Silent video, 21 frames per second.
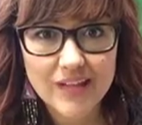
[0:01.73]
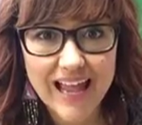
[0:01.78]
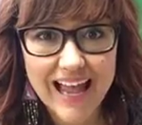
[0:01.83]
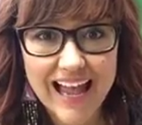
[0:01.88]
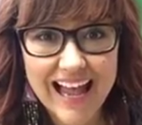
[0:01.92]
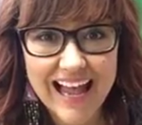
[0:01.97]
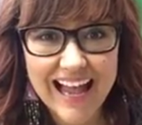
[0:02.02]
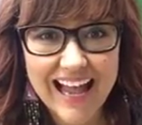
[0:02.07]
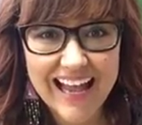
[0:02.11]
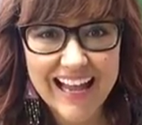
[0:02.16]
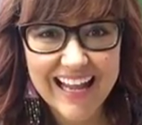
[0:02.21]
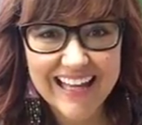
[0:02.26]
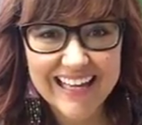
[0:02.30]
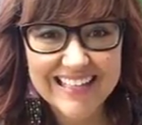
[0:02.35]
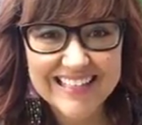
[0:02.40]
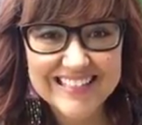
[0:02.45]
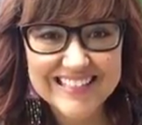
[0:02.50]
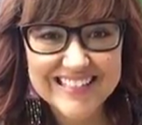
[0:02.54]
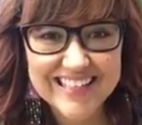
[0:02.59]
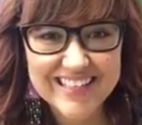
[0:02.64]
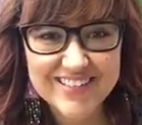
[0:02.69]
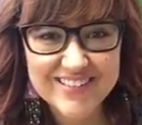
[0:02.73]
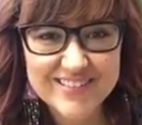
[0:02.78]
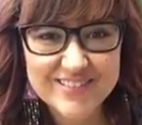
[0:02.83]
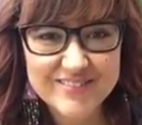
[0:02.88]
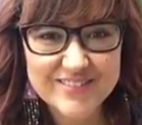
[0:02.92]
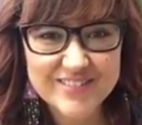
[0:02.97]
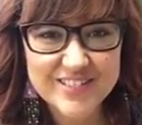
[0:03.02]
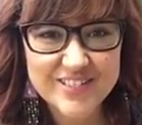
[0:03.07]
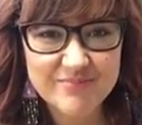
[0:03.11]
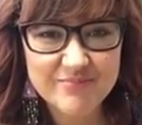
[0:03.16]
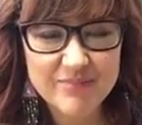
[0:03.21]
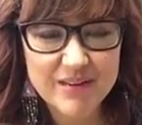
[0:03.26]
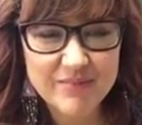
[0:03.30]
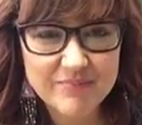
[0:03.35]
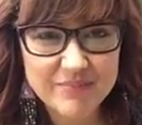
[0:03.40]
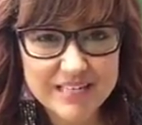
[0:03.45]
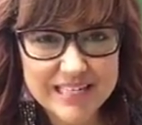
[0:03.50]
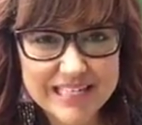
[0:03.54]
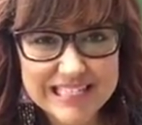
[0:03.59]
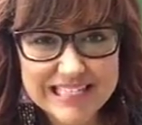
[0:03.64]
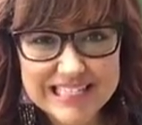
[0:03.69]
Hi, it's Kelsey with Shipwreck
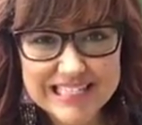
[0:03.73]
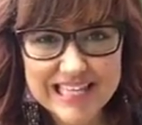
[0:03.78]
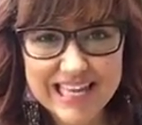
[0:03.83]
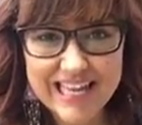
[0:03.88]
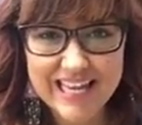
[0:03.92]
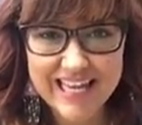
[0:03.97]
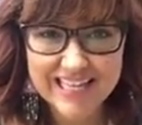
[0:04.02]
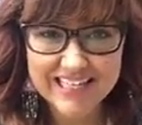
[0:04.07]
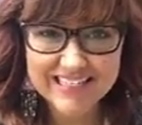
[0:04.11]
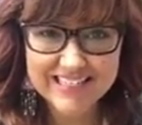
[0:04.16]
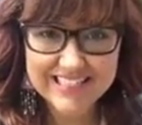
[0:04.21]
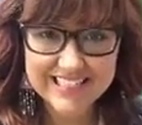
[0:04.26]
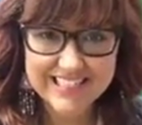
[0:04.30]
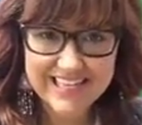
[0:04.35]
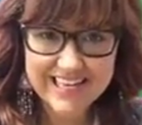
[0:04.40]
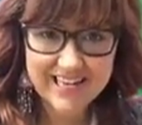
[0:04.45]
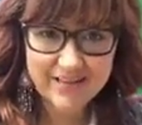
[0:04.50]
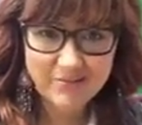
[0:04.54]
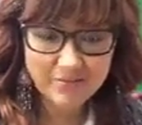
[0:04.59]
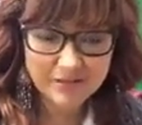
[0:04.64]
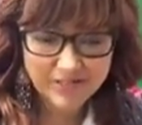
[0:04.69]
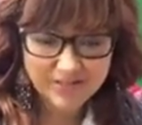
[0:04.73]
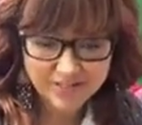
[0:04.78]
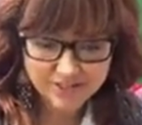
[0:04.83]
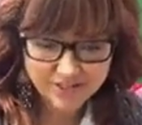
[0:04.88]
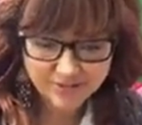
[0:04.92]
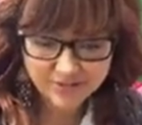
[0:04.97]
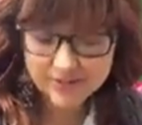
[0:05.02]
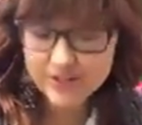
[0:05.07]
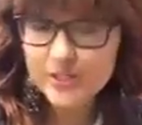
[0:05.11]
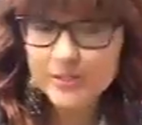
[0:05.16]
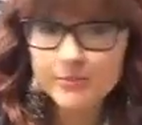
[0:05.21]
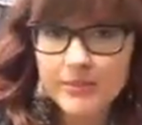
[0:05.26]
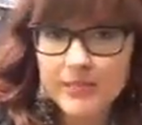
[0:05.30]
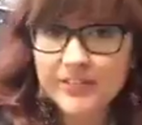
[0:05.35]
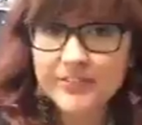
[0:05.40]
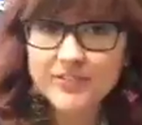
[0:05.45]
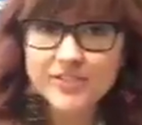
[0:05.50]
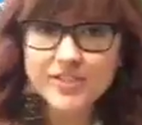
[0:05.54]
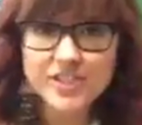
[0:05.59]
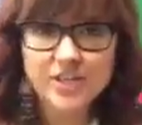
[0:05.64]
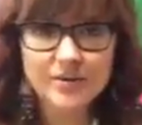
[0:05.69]
Beads, and today we're going to do a little bit
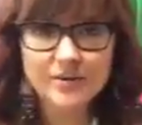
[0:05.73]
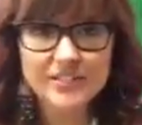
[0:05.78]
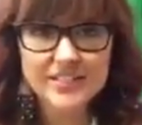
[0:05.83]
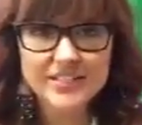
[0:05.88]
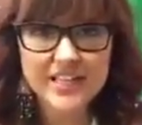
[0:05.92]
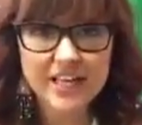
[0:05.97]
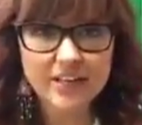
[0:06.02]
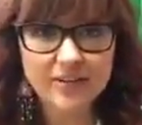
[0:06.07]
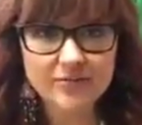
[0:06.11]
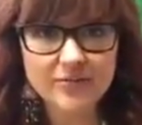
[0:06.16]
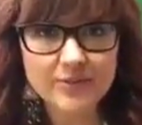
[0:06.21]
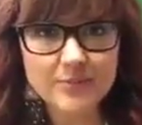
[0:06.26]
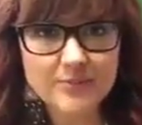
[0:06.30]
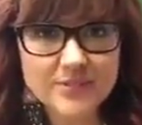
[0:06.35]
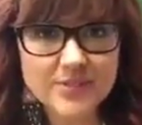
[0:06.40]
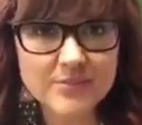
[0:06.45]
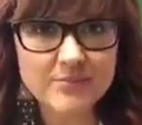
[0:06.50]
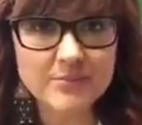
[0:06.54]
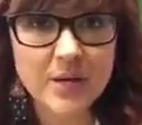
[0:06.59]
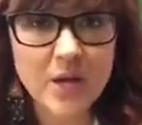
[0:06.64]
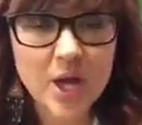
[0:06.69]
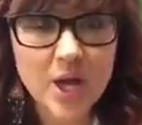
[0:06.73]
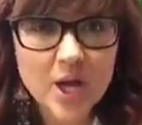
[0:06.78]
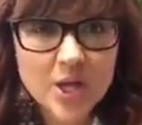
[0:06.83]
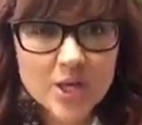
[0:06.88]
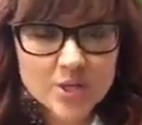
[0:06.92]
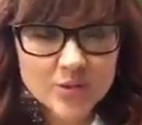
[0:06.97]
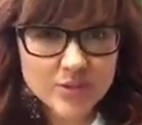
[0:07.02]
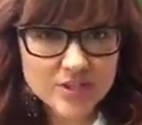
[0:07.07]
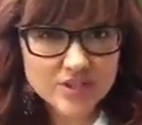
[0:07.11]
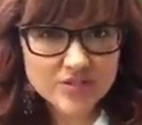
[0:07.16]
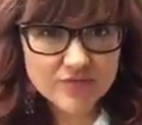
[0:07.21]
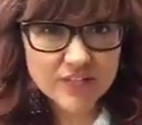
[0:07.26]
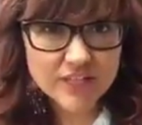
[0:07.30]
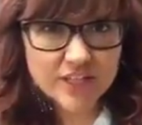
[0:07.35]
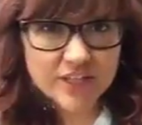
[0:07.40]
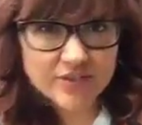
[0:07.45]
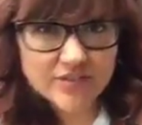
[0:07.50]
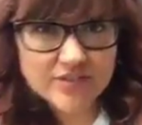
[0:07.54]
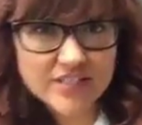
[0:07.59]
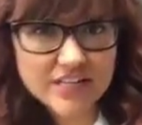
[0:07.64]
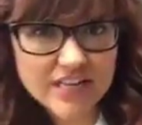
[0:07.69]
of show and tell from some Twitch
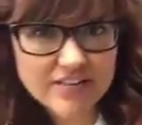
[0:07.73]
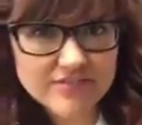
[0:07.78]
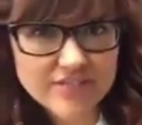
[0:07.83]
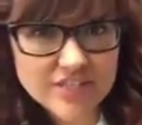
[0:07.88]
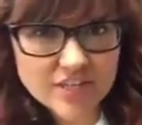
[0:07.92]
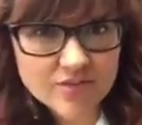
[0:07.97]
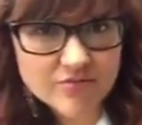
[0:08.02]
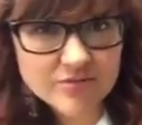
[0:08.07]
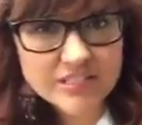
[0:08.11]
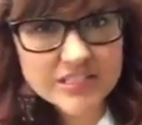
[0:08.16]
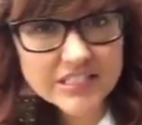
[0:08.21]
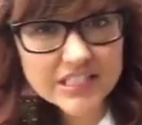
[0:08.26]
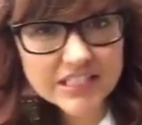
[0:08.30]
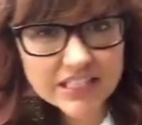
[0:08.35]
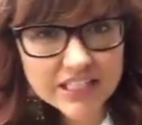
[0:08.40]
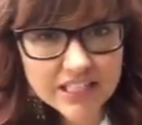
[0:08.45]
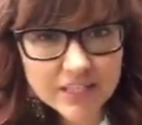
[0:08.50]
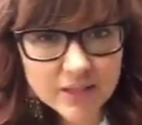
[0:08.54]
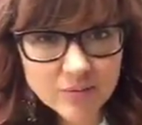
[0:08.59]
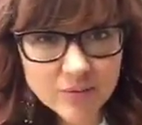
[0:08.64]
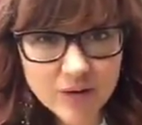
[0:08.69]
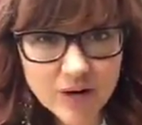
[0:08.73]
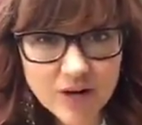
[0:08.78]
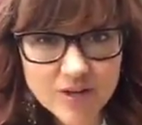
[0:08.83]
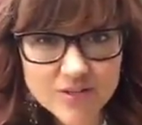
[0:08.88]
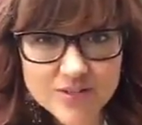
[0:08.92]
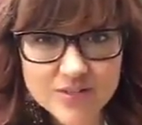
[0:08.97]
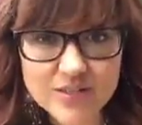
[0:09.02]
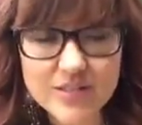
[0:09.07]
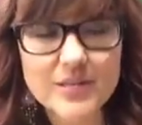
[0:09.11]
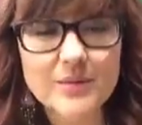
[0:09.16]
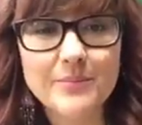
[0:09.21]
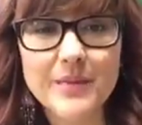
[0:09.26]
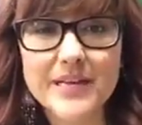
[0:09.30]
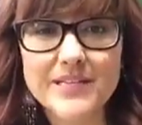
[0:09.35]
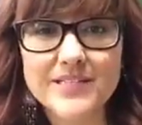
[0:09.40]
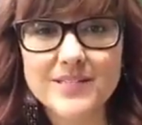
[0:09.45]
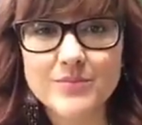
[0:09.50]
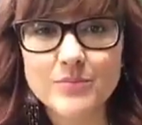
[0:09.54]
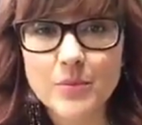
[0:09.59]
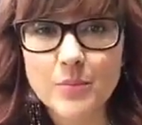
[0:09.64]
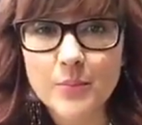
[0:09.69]
videos that I've done recently, and we're also going to make
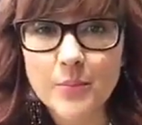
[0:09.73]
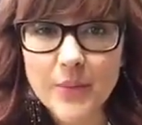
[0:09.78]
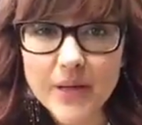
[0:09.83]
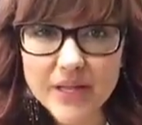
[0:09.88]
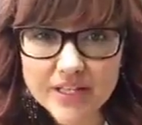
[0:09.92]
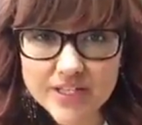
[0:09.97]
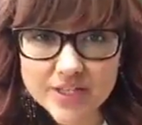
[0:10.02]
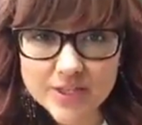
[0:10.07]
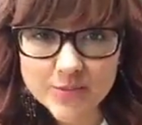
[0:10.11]
some embellished